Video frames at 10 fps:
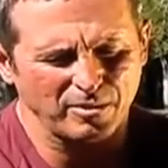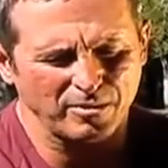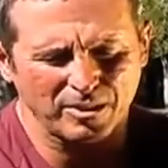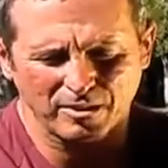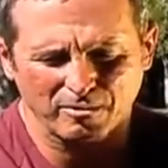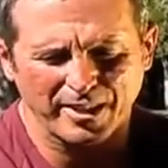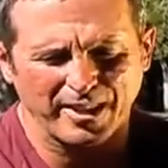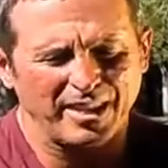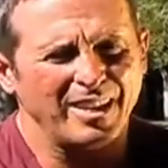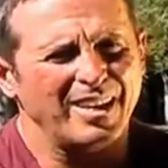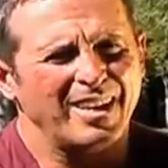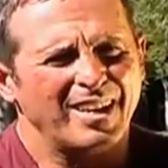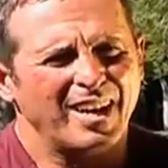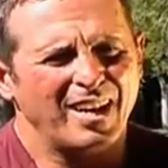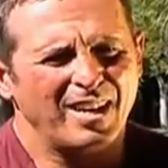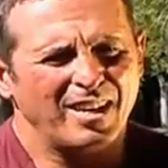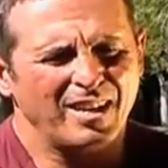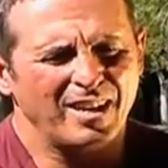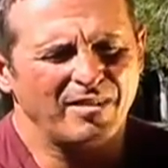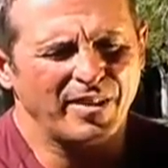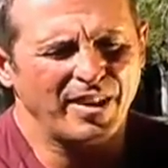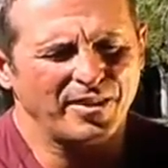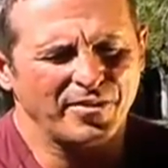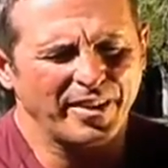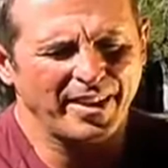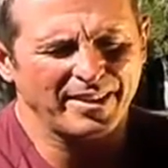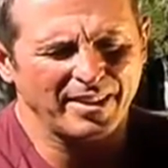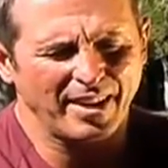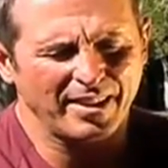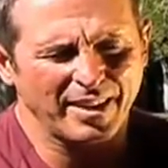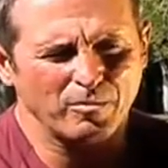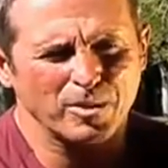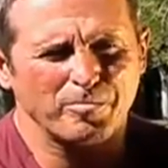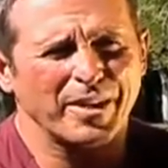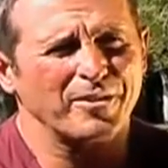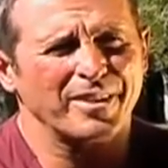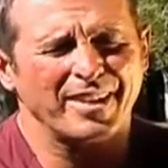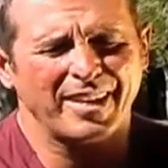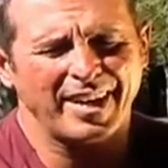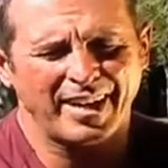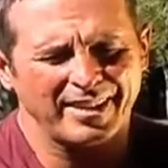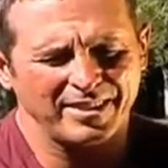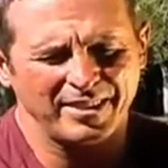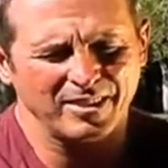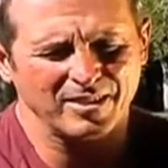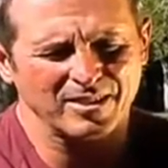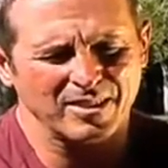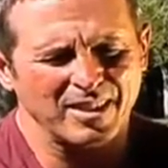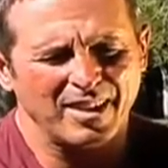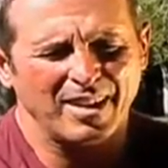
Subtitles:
to a degree of health that was better than I'd had in years,